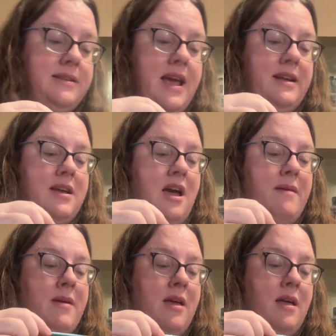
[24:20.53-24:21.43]
take
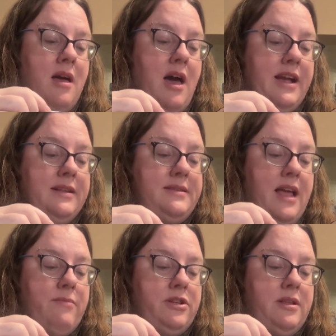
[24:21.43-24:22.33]
time, I could
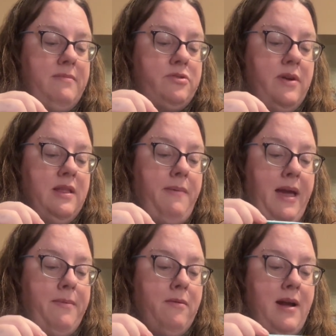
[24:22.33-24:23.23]
sandwich them between the
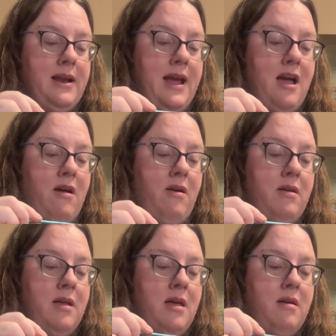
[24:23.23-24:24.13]
paper right now.
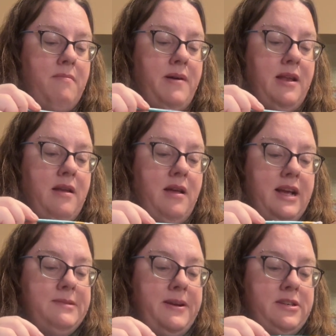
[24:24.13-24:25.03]
But
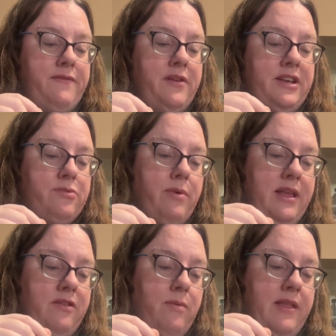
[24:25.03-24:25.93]
especially for these
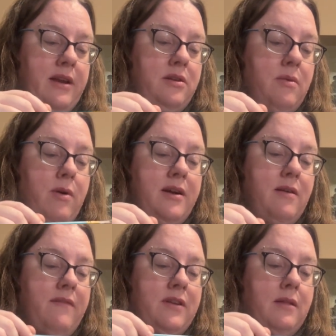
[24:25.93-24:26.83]
wreaths where I don't
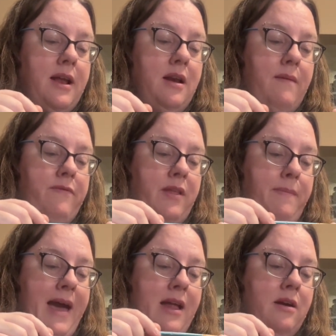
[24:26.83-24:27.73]
have to line it up for the
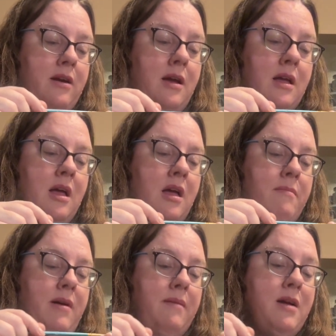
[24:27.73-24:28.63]
pattern.
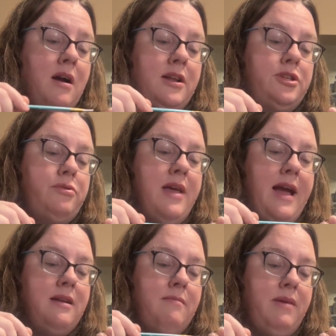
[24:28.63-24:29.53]
But I'm not gonna do
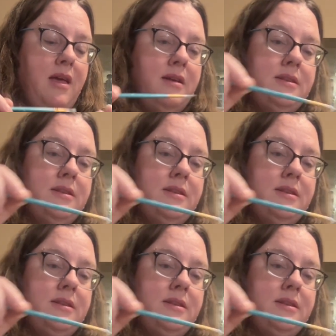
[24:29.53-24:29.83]
that because